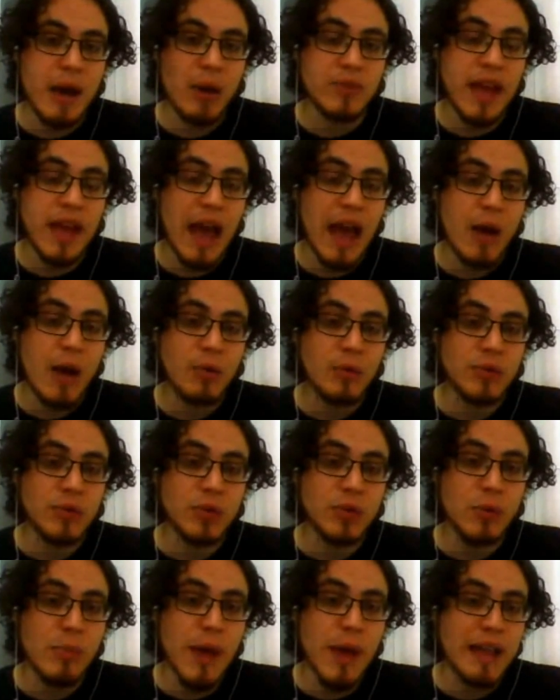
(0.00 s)
about
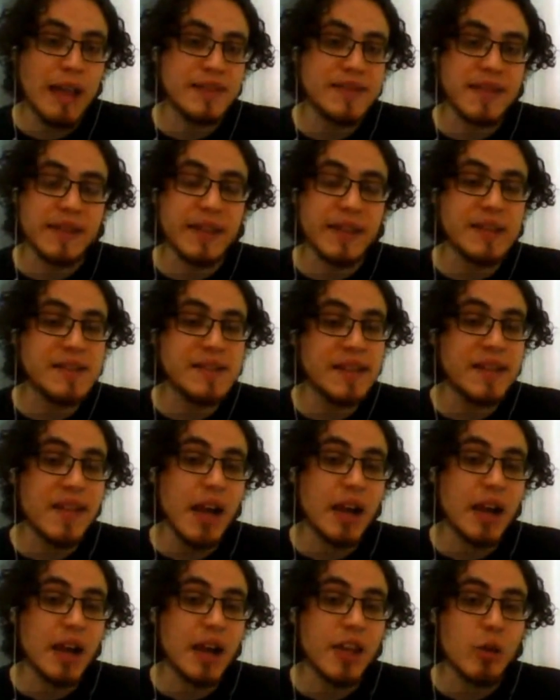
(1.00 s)
how do Palestinians
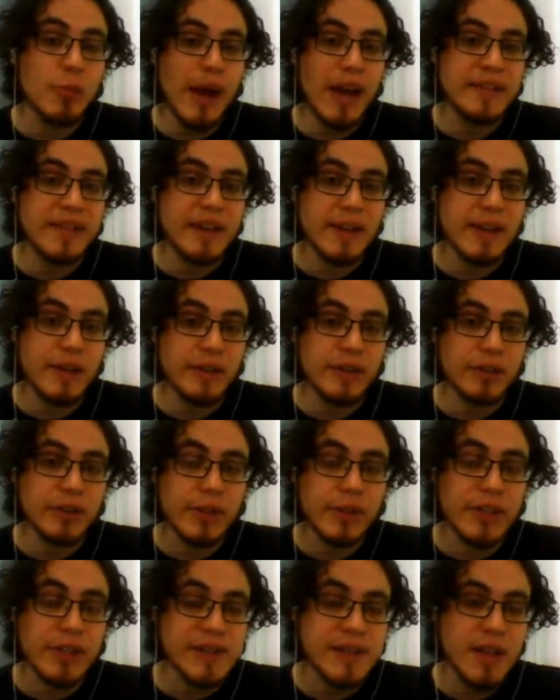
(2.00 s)
in the occupied
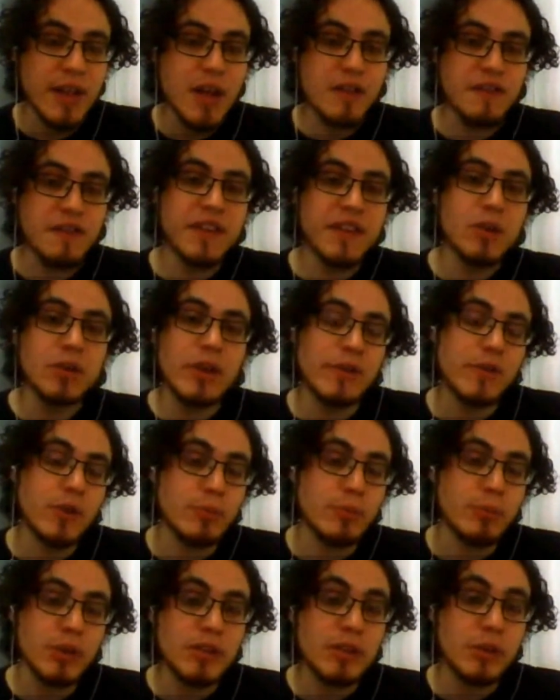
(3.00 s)
territories view
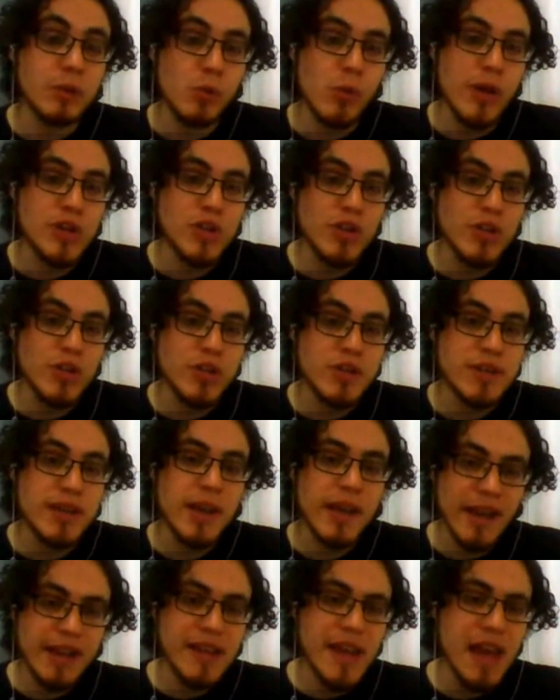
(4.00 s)
different political
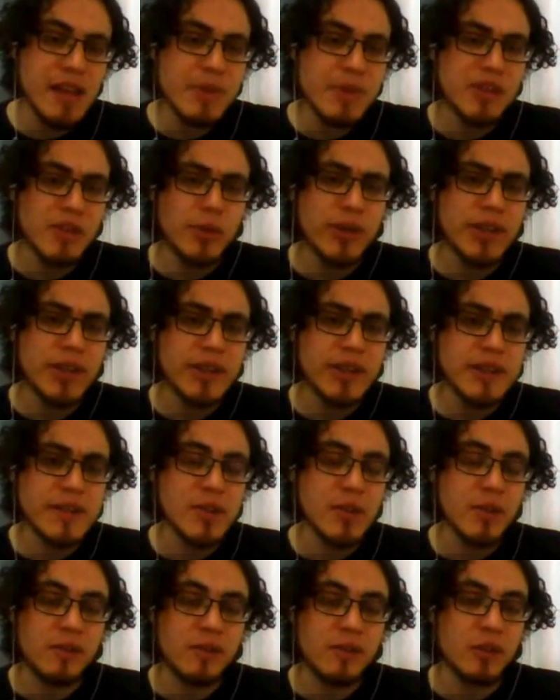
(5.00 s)
questions. It had been doing
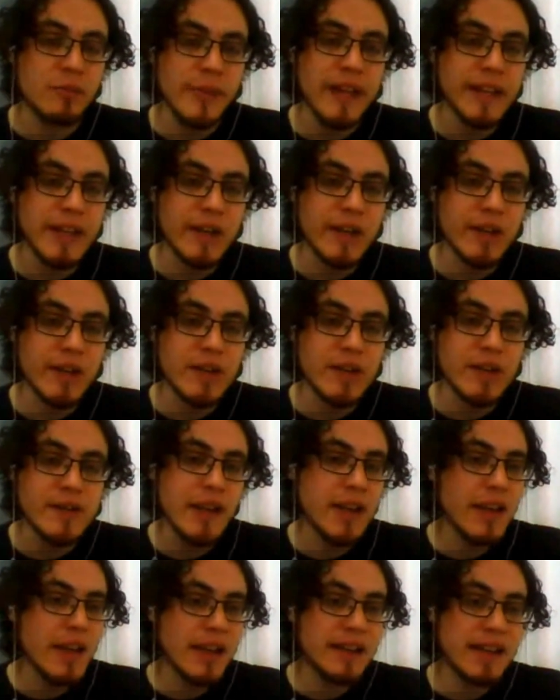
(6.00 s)
so for many
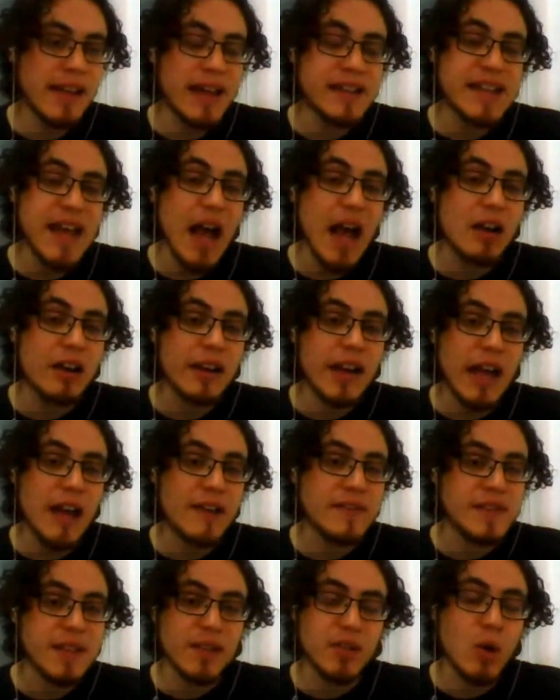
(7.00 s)
years, and it has
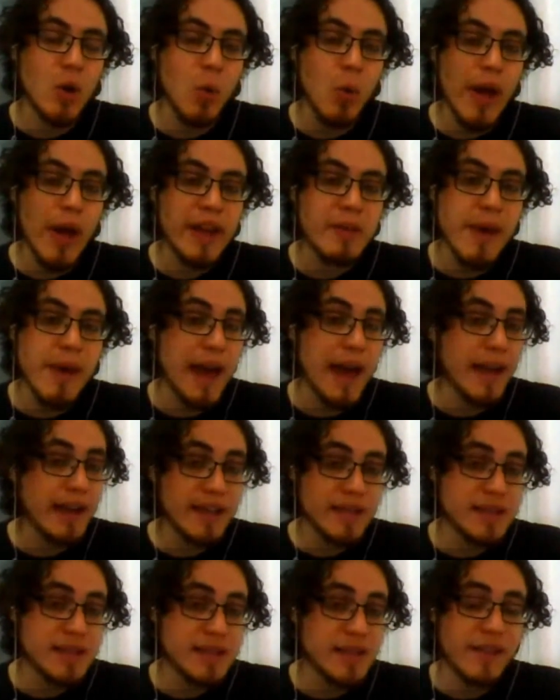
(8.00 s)
archives that go way
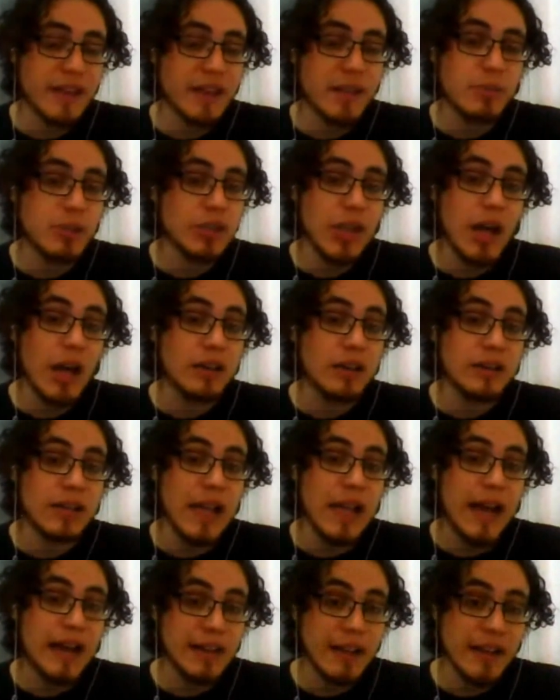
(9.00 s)
back. It's available
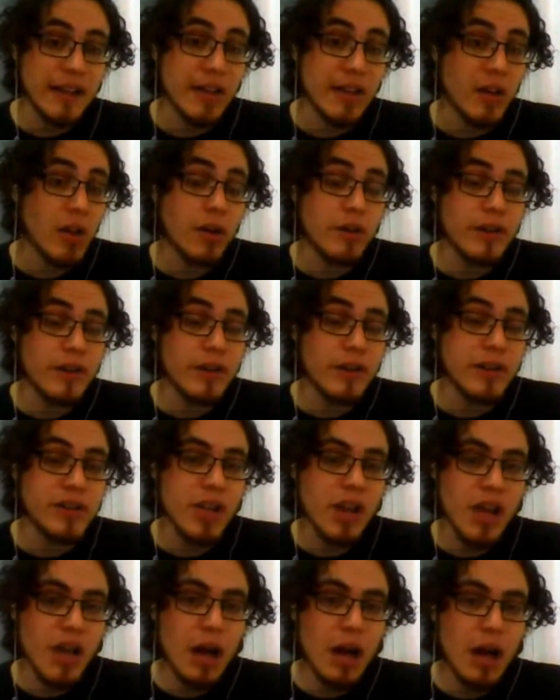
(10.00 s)
online. I encourage
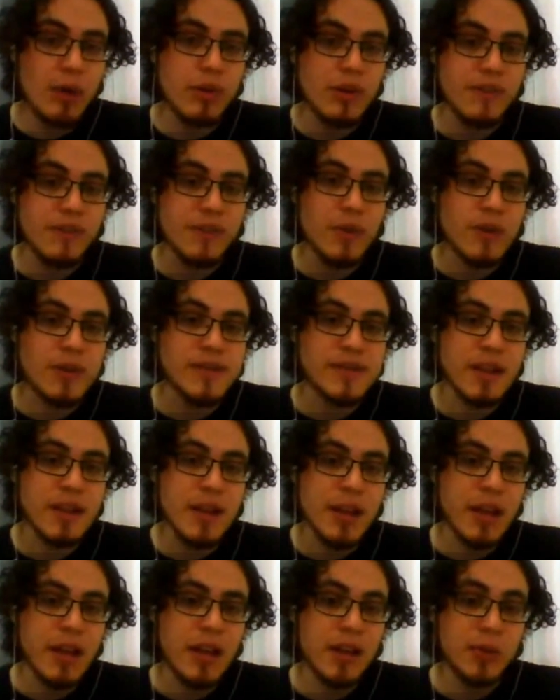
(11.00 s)
our
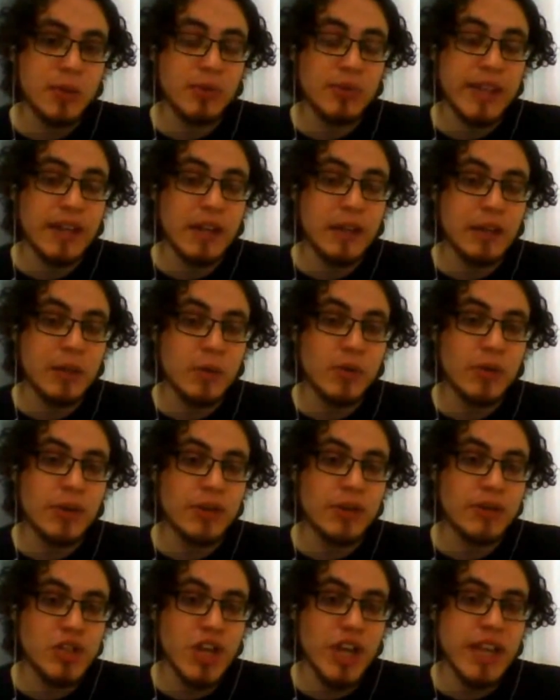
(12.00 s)
viewers to take a
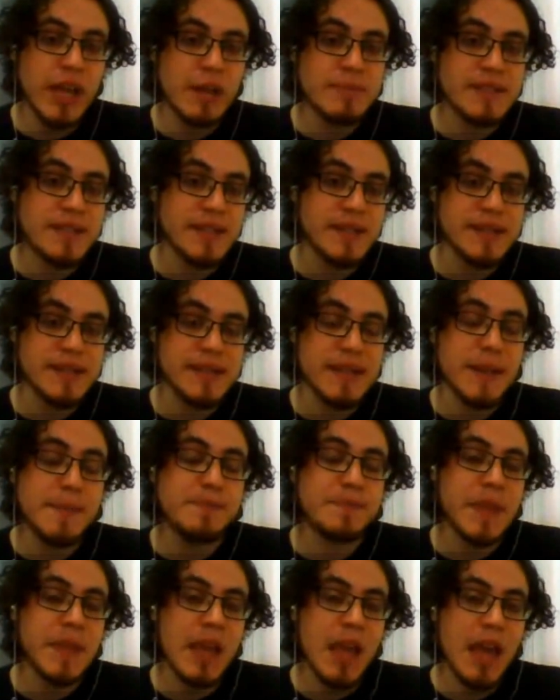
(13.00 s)
look,
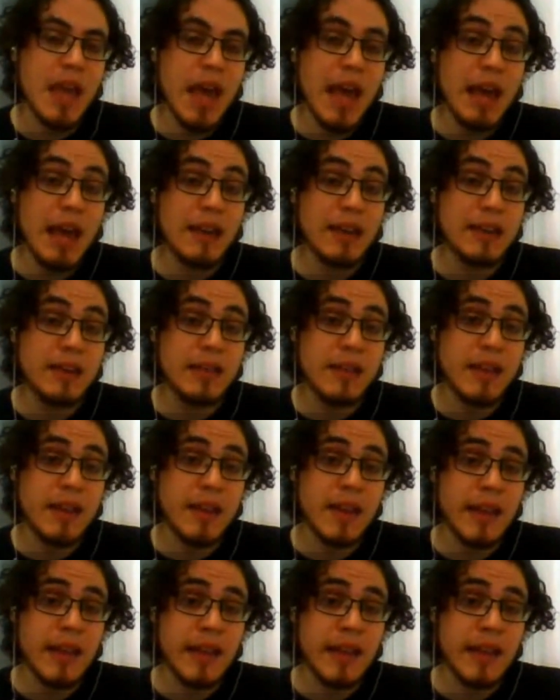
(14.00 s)
JMCC. And